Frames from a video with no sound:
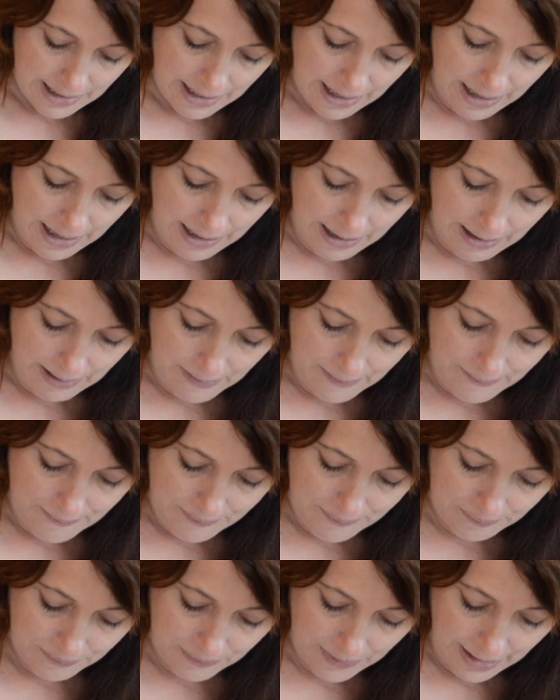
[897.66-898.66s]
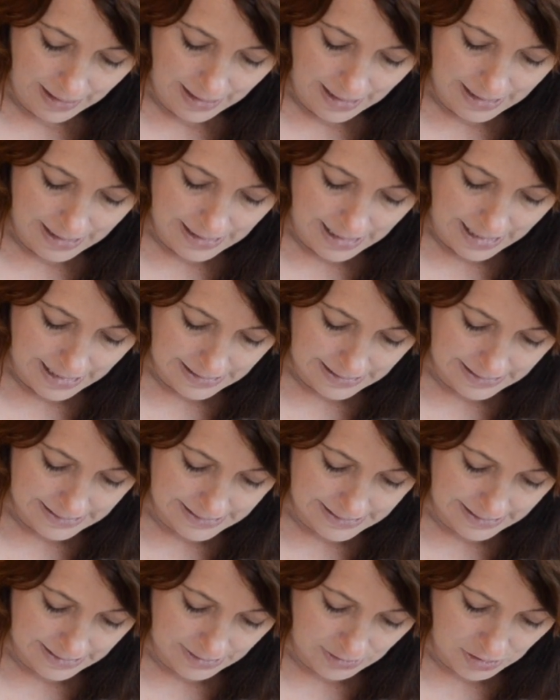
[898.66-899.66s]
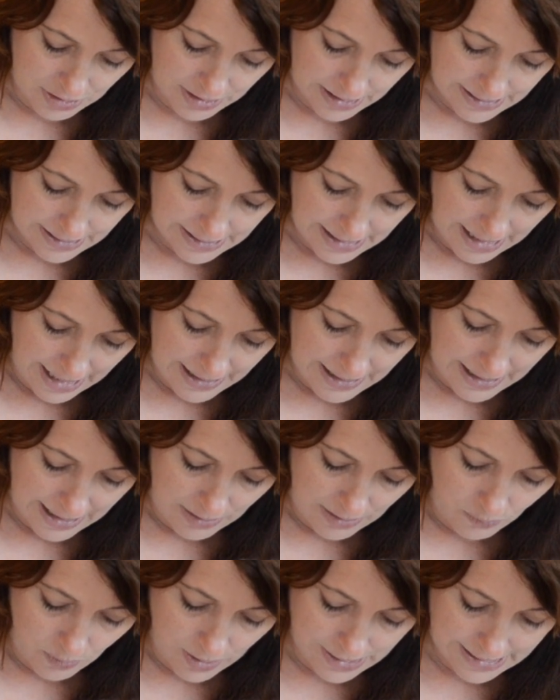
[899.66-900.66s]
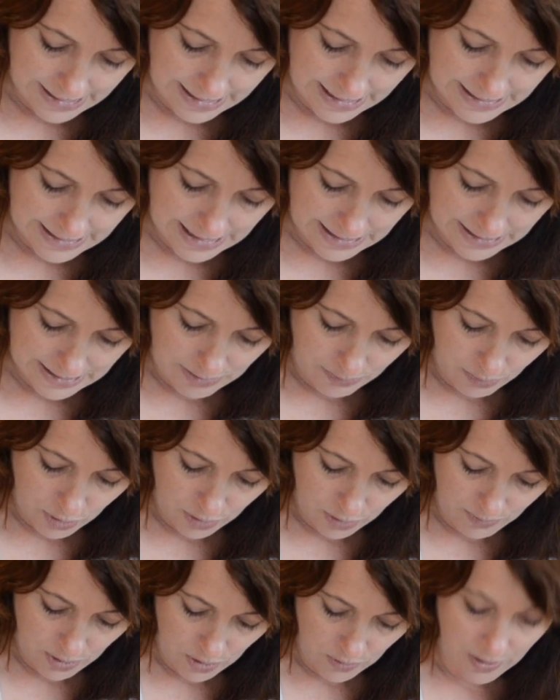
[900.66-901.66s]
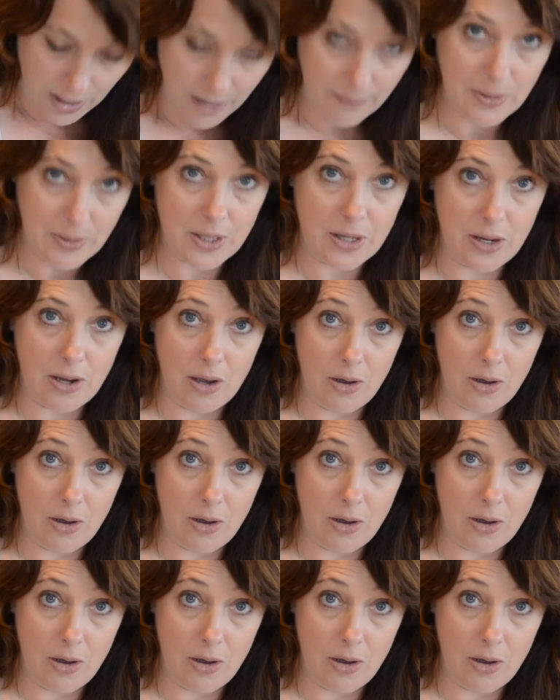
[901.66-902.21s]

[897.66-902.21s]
at 80 stitches, and then once I get down to the bottom I'll come and